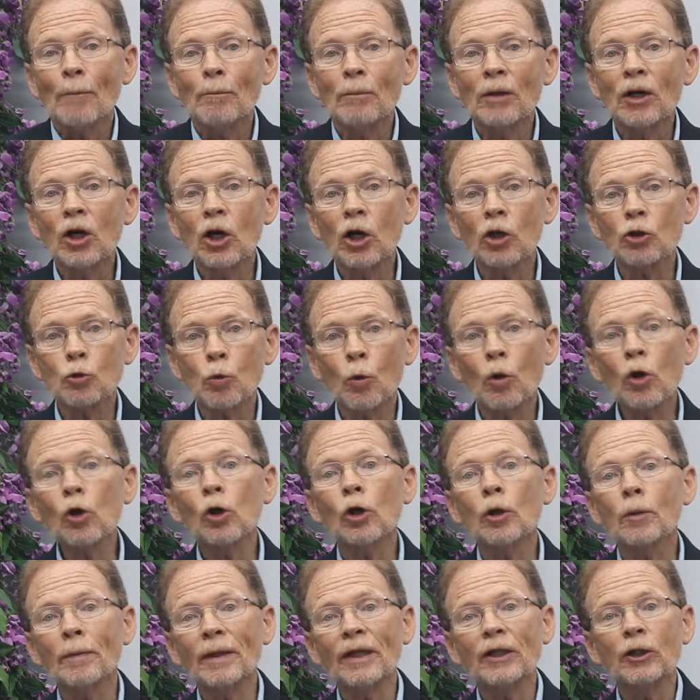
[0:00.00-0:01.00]
Because we're
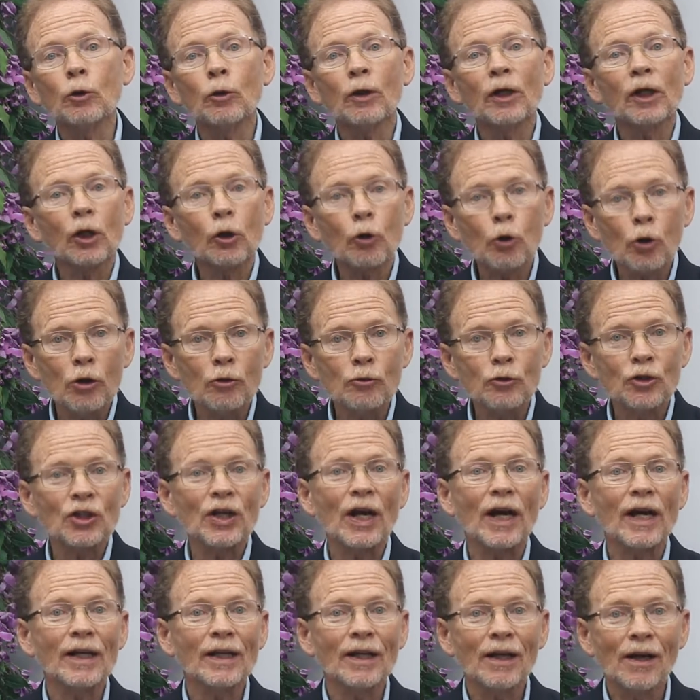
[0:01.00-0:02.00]
going to be doing a
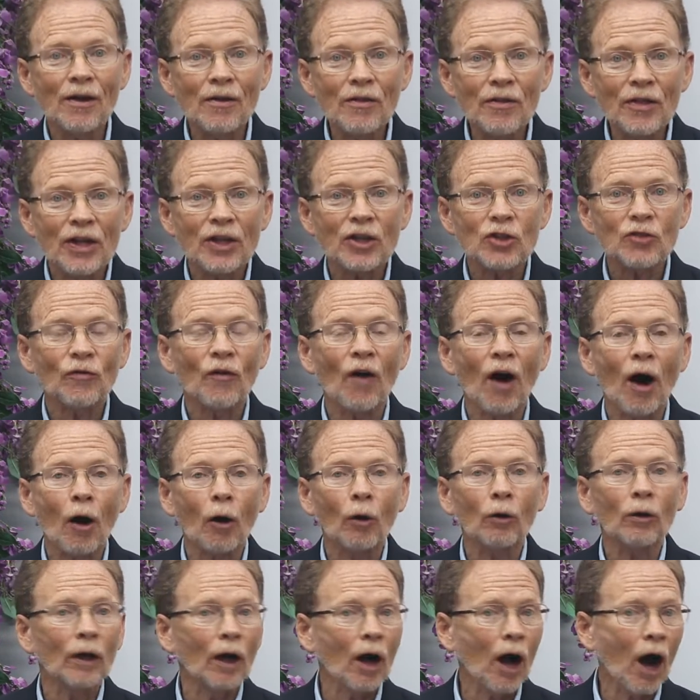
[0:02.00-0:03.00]
crusade this
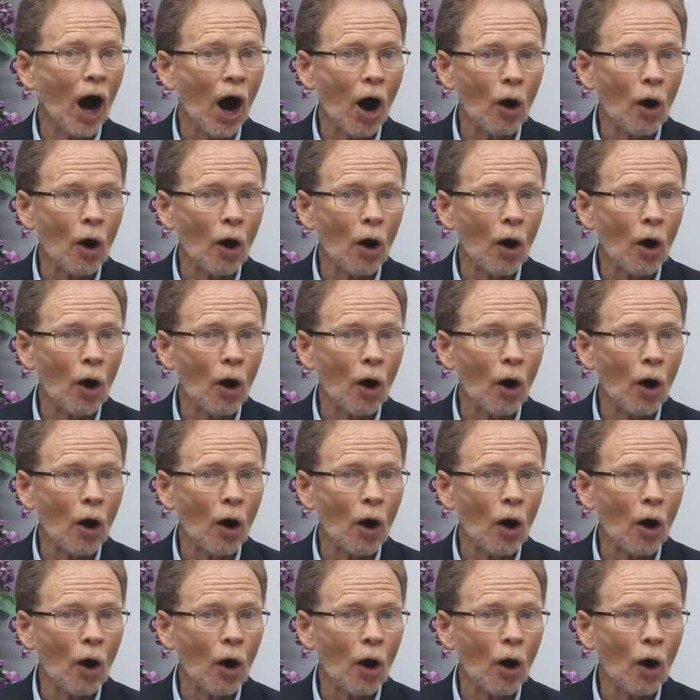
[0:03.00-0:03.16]
fall,